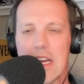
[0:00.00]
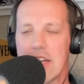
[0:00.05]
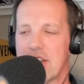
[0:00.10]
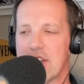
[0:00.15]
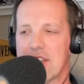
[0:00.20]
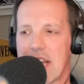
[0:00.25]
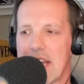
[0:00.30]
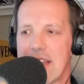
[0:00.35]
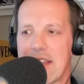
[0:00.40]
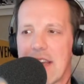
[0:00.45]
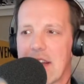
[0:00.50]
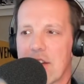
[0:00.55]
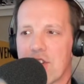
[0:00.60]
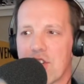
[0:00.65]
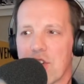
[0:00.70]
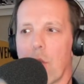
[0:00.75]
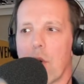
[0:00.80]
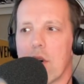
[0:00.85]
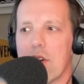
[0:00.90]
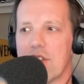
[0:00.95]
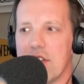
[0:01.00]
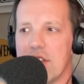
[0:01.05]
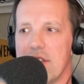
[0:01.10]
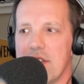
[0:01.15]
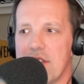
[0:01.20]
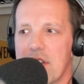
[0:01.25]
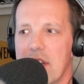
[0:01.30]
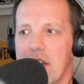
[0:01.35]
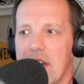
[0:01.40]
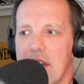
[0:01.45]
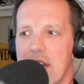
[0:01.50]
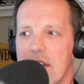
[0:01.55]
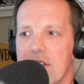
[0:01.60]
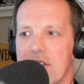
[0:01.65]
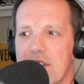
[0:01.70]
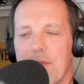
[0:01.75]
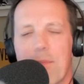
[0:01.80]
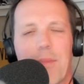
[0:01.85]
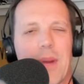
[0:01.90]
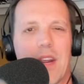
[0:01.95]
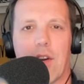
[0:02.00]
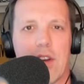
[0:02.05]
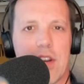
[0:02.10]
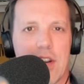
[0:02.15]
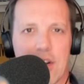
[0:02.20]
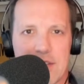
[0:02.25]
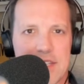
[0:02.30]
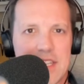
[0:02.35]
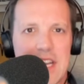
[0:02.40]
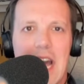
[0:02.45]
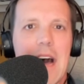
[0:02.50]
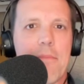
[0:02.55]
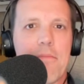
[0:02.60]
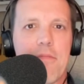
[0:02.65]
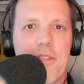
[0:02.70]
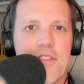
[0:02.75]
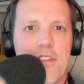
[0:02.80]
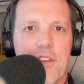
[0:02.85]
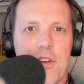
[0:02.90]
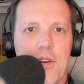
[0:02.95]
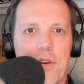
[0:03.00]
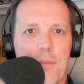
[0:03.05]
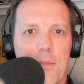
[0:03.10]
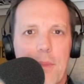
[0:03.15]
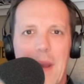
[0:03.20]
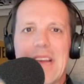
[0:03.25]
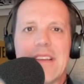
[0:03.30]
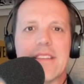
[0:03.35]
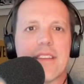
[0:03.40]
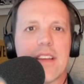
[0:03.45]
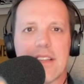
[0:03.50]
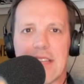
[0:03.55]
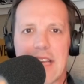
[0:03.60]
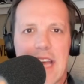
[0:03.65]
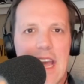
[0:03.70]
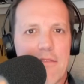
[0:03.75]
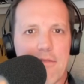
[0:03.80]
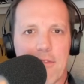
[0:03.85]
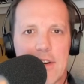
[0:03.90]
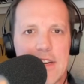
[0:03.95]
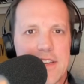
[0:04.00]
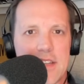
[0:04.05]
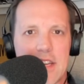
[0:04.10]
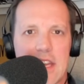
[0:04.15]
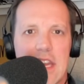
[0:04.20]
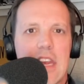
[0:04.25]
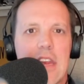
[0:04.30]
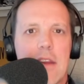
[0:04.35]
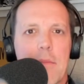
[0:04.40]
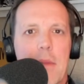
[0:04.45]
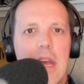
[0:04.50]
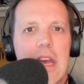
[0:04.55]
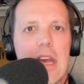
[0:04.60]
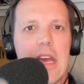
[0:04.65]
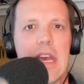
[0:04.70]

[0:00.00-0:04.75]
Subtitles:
Just, I think, Georgia's superior depth to basically every team